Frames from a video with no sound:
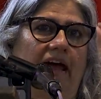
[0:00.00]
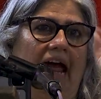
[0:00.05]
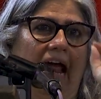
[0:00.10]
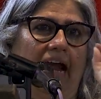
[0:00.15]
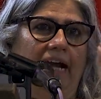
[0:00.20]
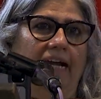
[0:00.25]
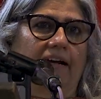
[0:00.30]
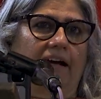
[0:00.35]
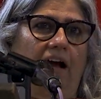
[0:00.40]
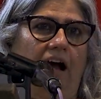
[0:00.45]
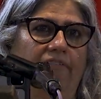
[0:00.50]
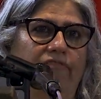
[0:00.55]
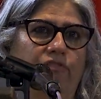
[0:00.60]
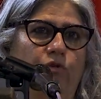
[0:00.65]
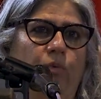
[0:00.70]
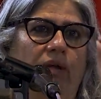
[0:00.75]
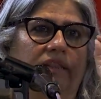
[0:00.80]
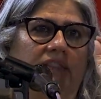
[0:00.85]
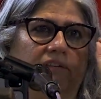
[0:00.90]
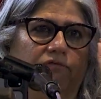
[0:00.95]

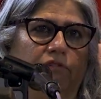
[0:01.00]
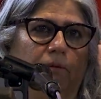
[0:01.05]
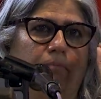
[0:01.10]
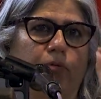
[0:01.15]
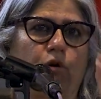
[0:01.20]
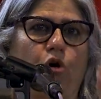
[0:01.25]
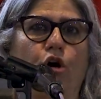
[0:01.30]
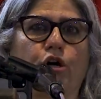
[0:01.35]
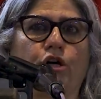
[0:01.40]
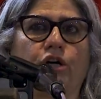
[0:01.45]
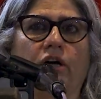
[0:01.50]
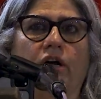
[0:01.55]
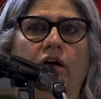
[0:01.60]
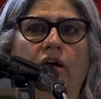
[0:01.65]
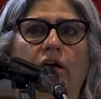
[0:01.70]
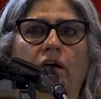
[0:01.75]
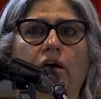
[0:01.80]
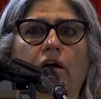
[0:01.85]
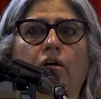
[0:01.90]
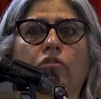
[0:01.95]
handcuffed when they were brought